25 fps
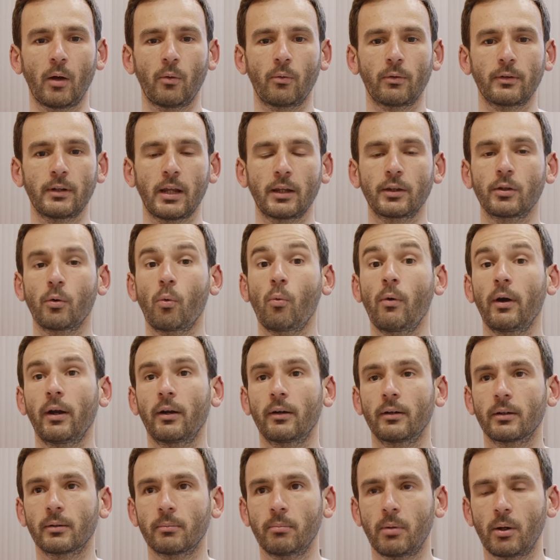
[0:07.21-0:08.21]
was not
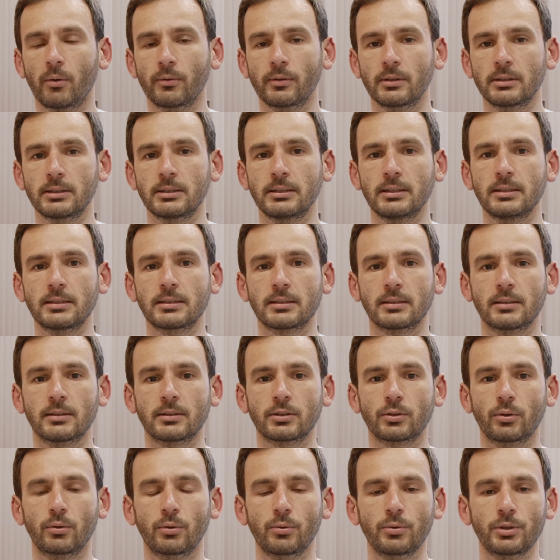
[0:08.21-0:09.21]
aware about this
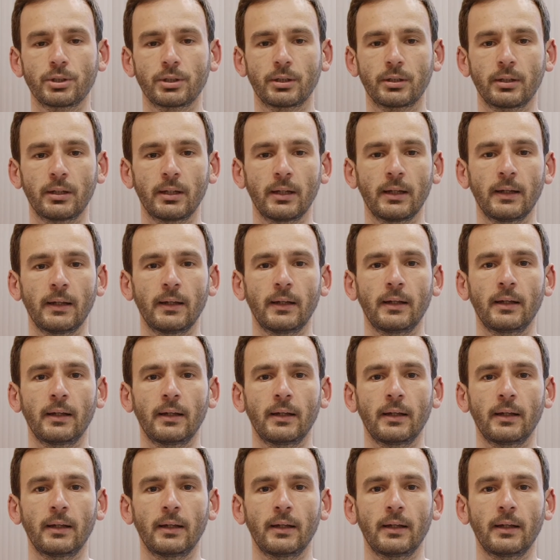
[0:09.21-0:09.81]
solution,